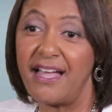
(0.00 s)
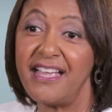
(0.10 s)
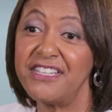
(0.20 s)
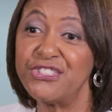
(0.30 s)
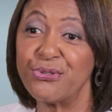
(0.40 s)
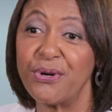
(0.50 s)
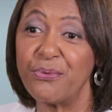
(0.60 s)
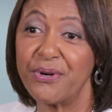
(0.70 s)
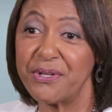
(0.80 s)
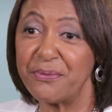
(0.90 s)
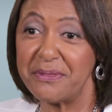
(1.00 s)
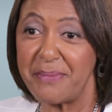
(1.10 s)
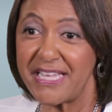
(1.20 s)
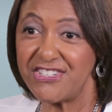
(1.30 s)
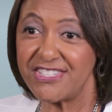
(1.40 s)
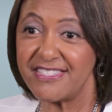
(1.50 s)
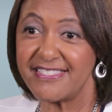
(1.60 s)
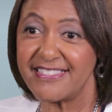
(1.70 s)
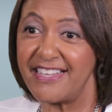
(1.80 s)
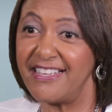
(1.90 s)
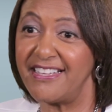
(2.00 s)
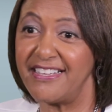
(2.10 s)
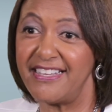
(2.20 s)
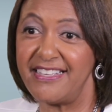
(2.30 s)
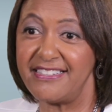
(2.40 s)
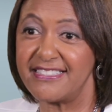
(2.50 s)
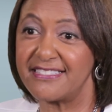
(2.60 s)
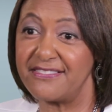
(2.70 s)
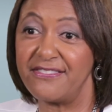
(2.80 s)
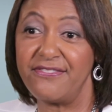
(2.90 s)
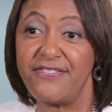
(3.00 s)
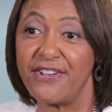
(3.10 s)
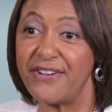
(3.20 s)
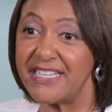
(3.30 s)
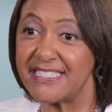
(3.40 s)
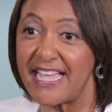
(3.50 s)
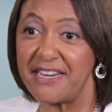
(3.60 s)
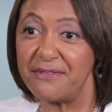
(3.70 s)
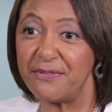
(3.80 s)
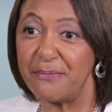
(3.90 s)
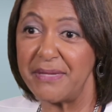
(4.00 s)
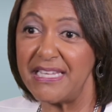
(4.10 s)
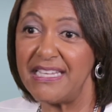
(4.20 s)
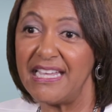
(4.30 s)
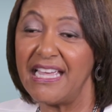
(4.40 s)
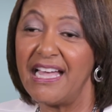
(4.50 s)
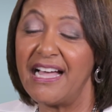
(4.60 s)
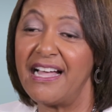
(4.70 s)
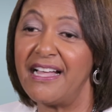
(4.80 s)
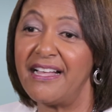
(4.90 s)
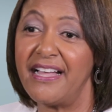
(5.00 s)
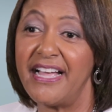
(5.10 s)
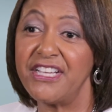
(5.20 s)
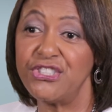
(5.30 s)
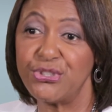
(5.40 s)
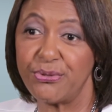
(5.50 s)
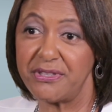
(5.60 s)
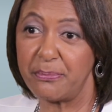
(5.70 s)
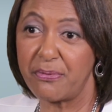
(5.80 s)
I enjoy working with patients. It's very exciting for me. I enjoy the